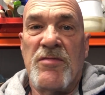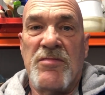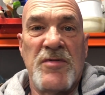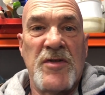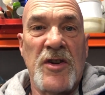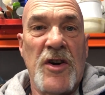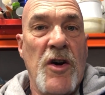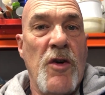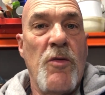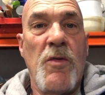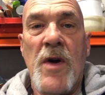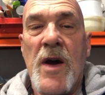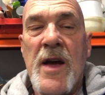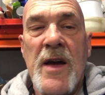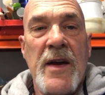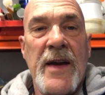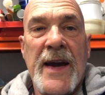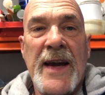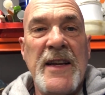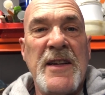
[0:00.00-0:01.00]
So
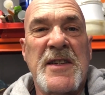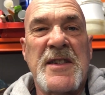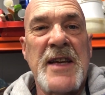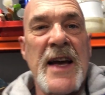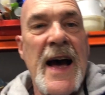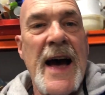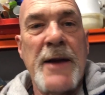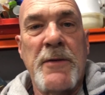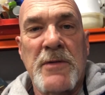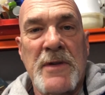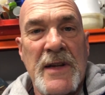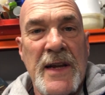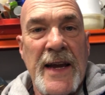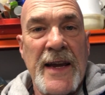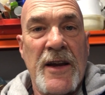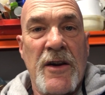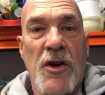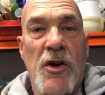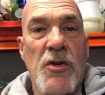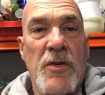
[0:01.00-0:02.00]
inside was
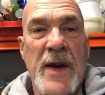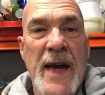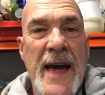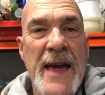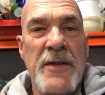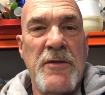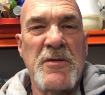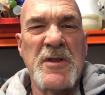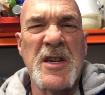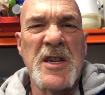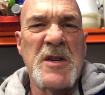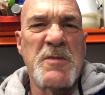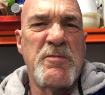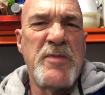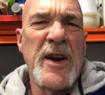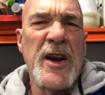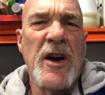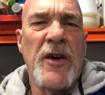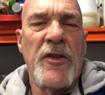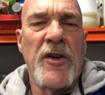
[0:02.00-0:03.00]
like, okay, there was a
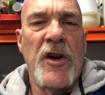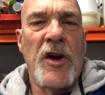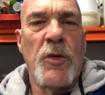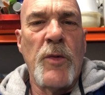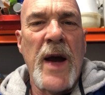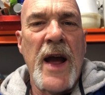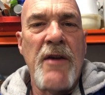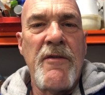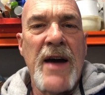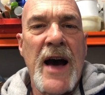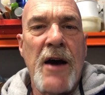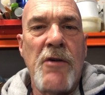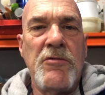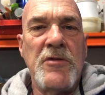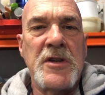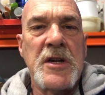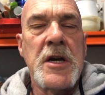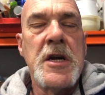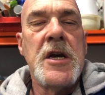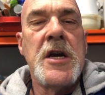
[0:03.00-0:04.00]
spring on the wrong way around.